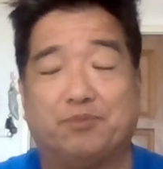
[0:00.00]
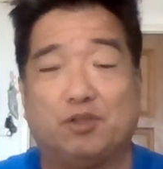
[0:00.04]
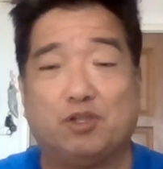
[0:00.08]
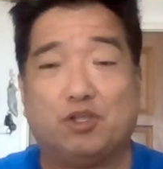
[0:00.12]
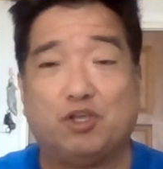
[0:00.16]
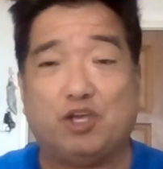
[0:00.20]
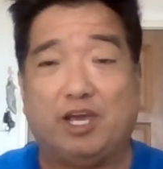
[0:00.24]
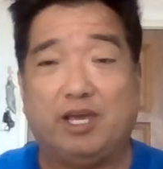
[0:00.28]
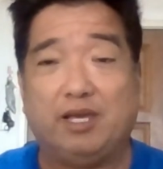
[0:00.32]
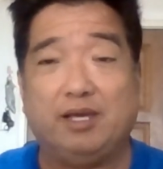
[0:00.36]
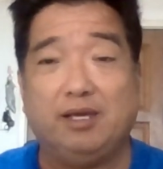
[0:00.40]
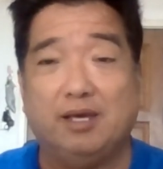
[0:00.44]

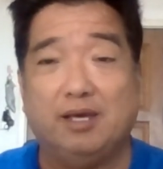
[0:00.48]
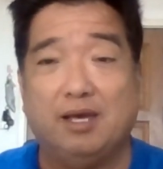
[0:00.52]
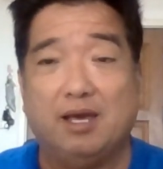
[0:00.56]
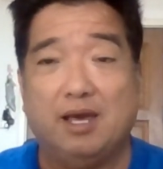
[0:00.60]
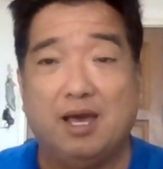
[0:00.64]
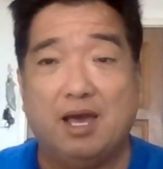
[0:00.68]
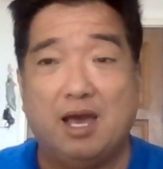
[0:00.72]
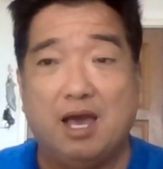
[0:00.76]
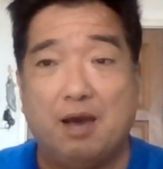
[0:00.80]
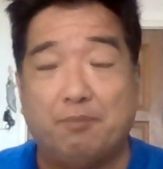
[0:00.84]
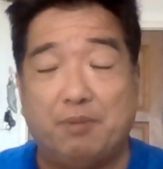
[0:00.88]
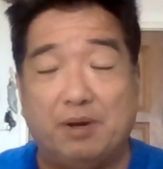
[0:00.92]
Okay,
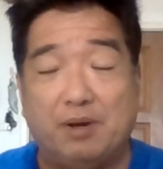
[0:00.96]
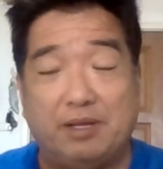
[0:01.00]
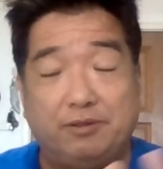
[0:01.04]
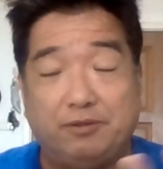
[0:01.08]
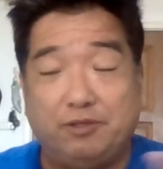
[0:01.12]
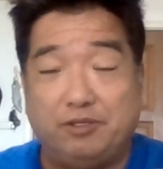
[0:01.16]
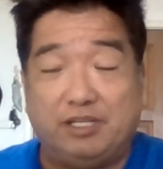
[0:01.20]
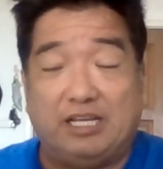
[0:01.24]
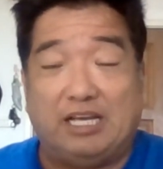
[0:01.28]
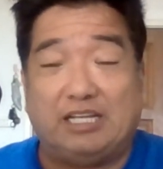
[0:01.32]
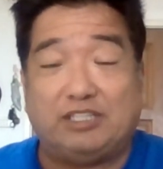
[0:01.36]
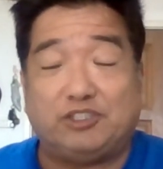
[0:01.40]
but
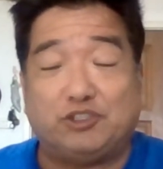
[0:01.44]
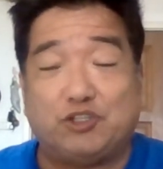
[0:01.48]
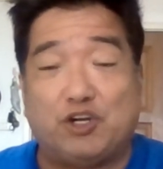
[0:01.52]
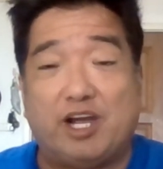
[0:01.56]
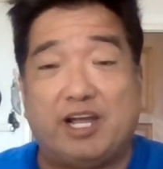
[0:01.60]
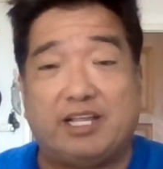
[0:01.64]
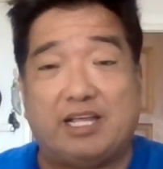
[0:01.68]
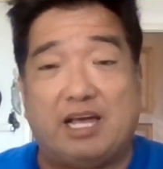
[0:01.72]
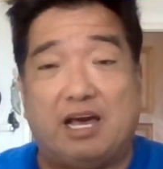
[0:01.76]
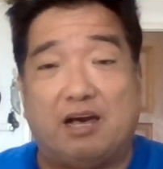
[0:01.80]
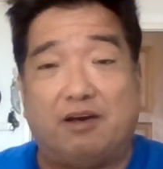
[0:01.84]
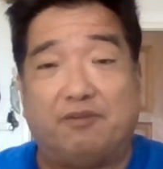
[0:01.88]
you gotta
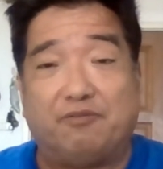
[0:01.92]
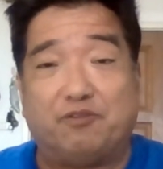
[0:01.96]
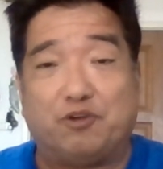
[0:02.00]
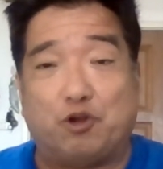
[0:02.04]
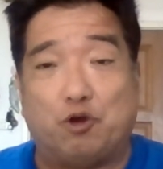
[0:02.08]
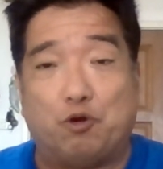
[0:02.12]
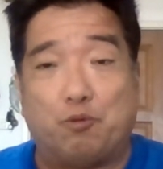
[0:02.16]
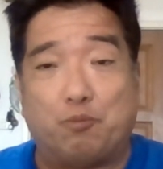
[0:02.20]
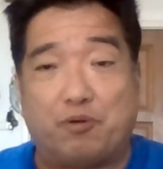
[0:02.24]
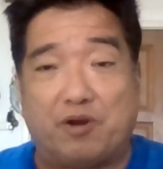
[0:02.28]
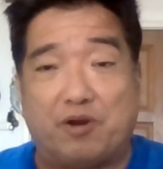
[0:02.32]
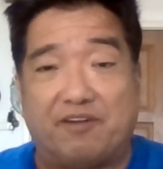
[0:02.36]
try it out for
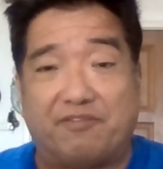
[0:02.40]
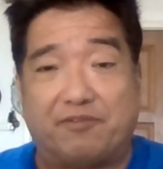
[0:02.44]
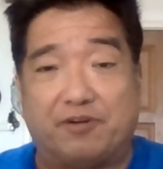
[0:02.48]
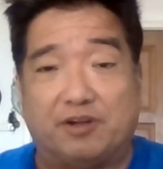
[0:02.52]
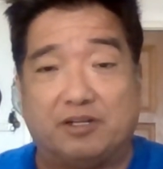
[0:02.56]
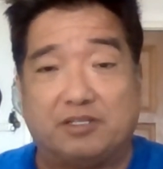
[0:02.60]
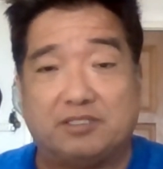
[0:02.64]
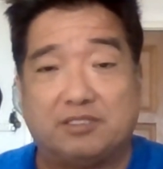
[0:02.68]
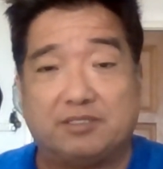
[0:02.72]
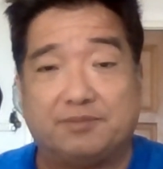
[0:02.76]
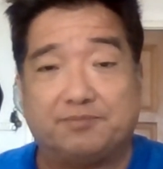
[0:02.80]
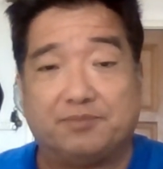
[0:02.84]
your own
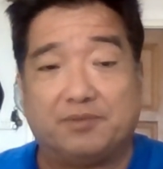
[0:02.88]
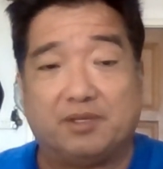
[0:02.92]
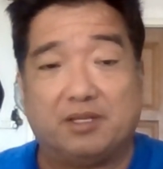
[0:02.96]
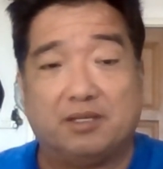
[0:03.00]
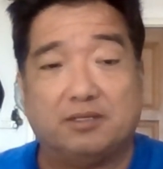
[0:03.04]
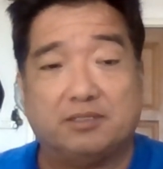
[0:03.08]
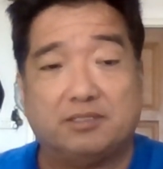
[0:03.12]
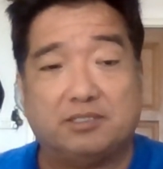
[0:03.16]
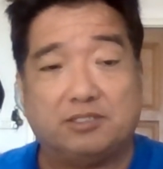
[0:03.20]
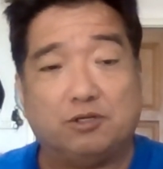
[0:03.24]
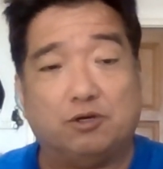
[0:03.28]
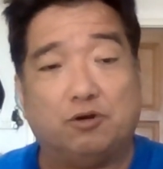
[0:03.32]
preference.
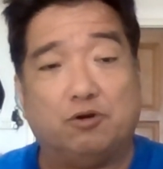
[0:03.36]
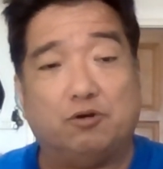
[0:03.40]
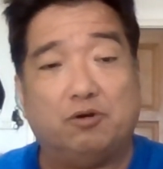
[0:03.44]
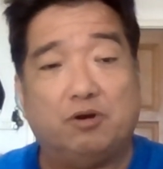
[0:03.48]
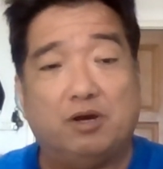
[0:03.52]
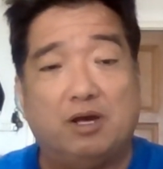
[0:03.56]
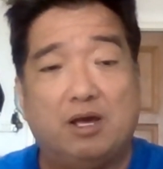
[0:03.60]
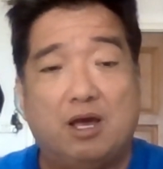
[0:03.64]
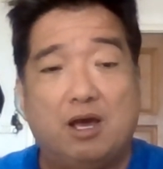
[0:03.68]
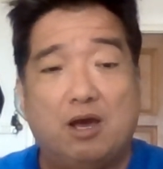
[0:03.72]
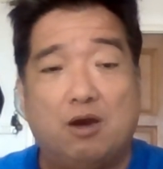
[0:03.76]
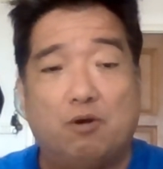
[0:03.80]
So
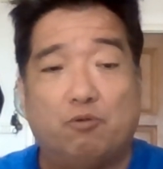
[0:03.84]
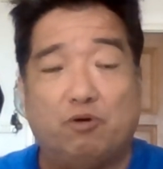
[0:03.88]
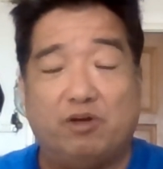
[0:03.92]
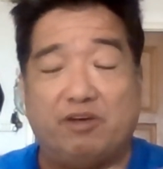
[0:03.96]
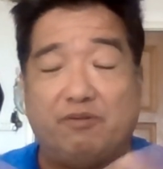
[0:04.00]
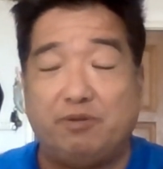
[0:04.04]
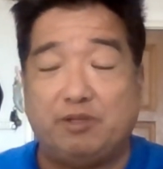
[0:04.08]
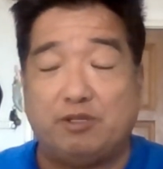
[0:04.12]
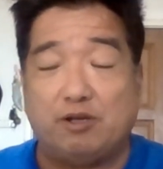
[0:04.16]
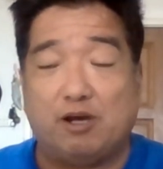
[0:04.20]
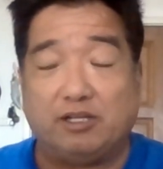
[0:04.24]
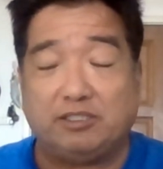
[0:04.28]
what
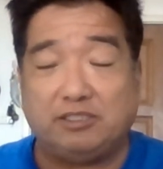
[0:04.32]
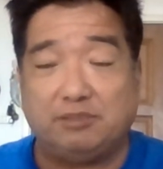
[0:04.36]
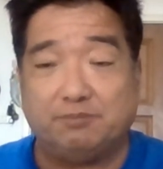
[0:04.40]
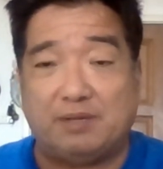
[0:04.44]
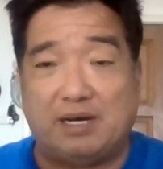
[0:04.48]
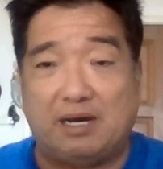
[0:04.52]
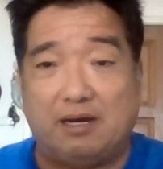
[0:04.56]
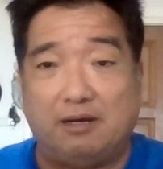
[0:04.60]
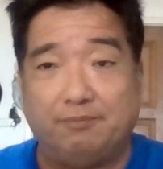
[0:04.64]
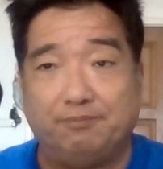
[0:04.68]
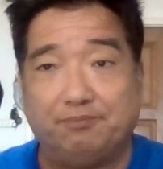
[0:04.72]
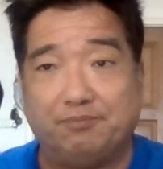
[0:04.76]
have we talked
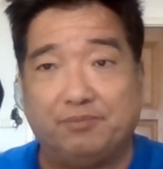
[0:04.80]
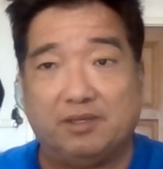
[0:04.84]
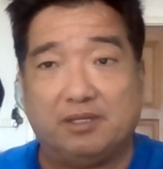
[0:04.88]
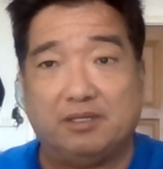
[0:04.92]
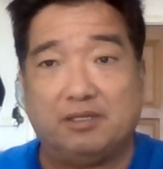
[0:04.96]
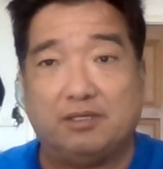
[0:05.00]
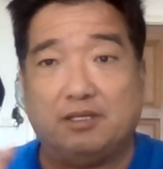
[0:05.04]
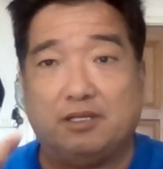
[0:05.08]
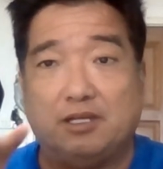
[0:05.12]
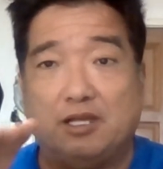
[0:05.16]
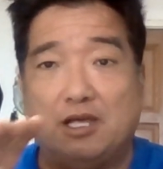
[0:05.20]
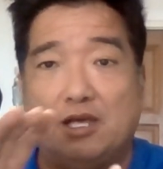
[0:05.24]
about
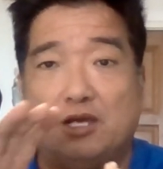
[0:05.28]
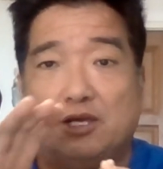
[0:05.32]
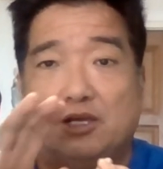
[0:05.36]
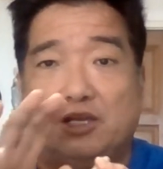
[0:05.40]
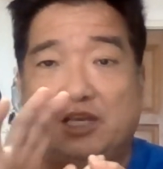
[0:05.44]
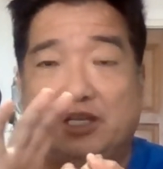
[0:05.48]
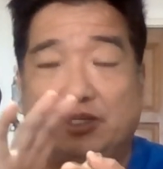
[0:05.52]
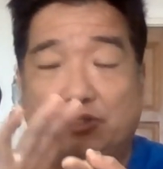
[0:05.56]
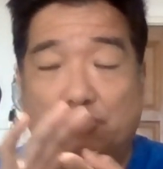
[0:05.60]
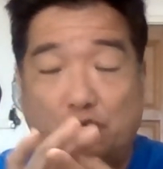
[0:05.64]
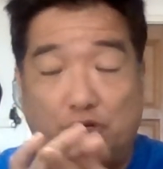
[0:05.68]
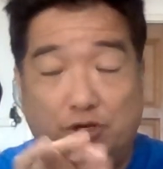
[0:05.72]

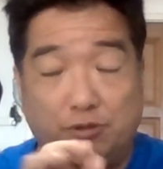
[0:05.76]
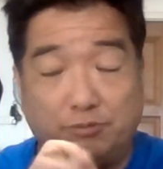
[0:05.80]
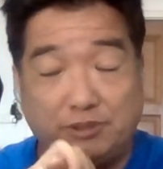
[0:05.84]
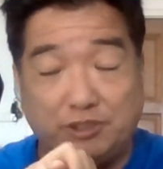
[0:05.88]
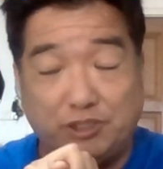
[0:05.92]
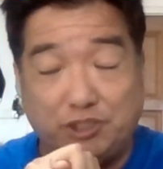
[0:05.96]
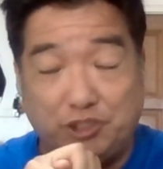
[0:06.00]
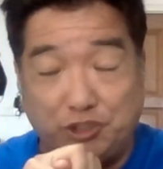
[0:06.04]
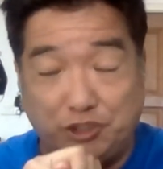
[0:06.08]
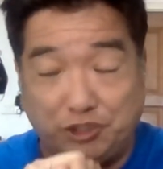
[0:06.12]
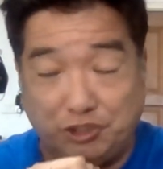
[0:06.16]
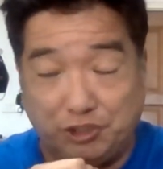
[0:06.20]
in terms of
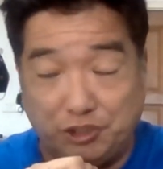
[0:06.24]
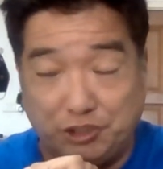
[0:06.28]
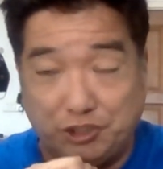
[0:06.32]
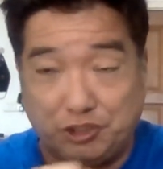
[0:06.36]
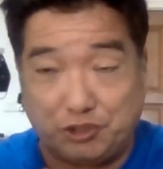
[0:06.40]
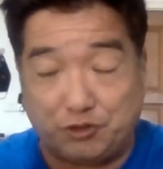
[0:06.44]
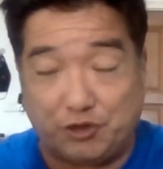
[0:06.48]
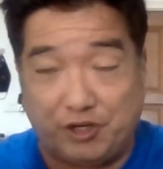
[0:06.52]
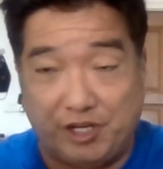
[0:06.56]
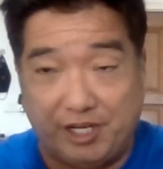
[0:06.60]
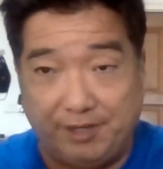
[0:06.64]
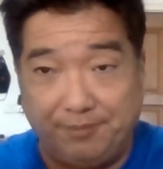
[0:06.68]
choosing your
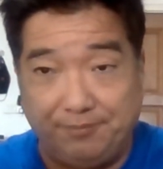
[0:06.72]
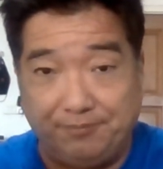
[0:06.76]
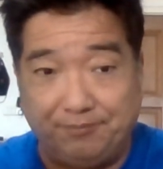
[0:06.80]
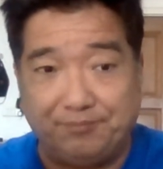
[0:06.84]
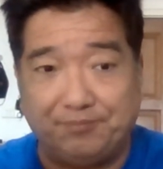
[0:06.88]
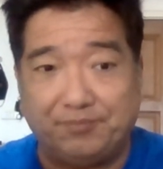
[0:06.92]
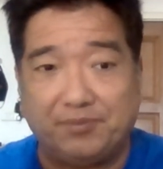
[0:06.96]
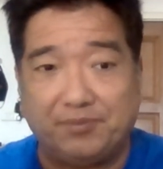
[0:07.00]
string?